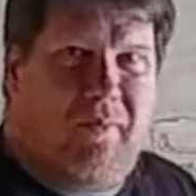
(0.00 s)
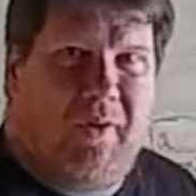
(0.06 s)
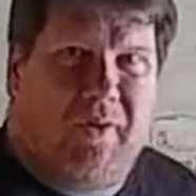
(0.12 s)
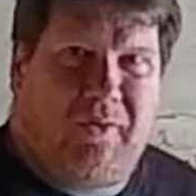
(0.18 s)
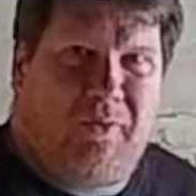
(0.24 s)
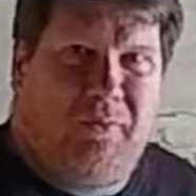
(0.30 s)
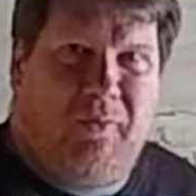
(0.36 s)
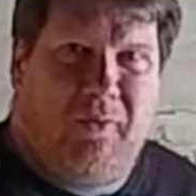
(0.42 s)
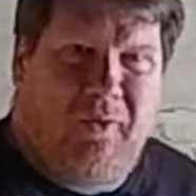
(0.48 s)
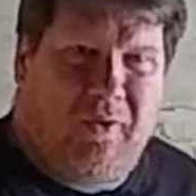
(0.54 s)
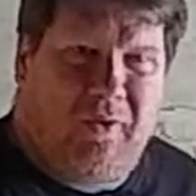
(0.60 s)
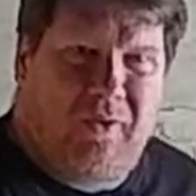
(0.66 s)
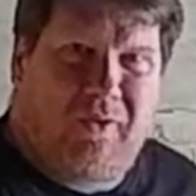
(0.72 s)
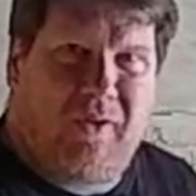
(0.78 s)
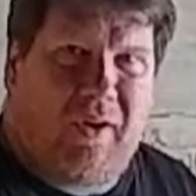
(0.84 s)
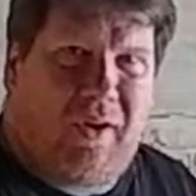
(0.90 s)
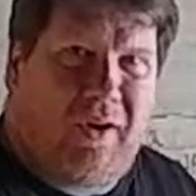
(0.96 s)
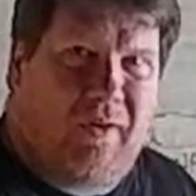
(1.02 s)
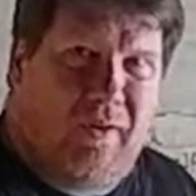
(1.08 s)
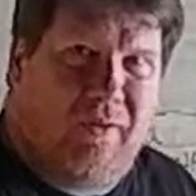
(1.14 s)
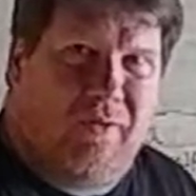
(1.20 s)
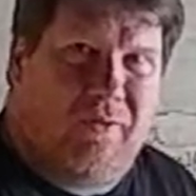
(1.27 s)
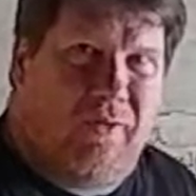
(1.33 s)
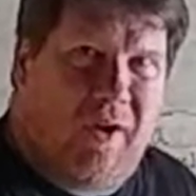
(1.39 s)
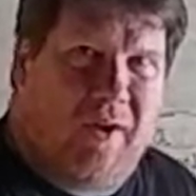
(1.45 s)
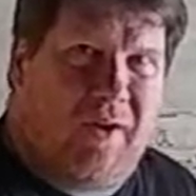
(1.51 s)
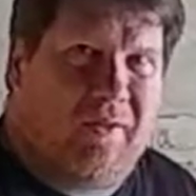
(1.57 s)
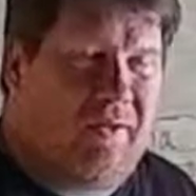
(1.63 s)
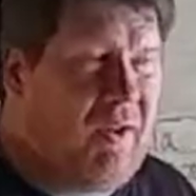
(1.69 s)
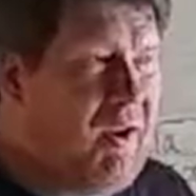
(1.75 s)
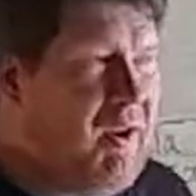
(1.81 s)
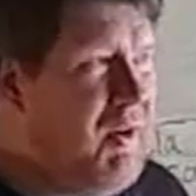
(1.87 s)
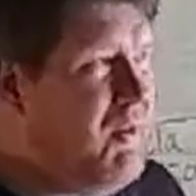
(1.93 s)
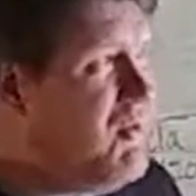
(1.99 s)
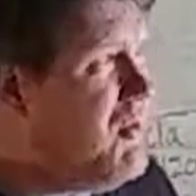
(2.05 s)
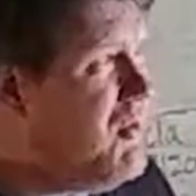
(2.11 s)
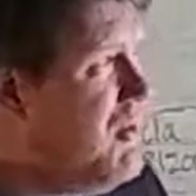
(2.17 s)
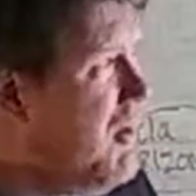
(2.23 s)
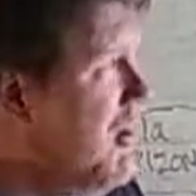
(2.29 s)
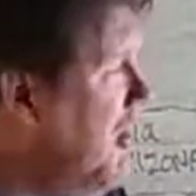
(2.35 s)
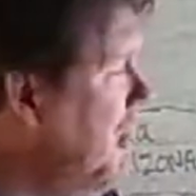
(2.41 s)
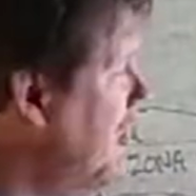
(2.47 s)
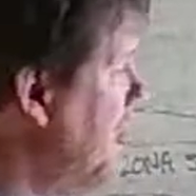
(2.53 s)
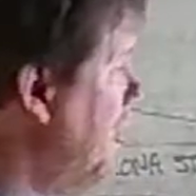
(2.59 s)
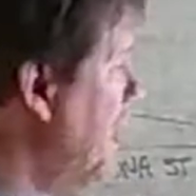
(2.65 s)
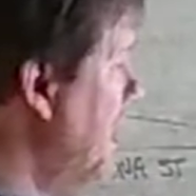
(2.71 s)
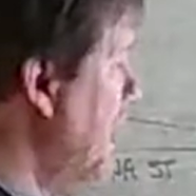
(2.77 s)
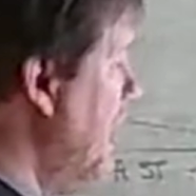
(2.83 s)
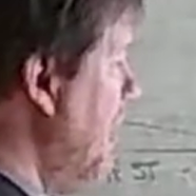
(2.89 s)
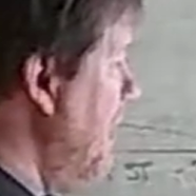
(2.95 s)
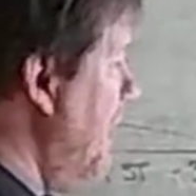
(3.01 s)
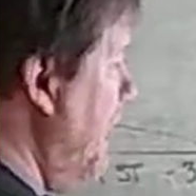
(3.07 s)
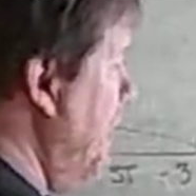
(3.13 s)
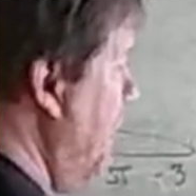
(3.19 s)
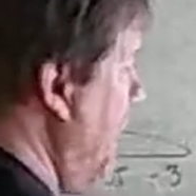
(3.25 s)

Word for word: much more solid foundation here. They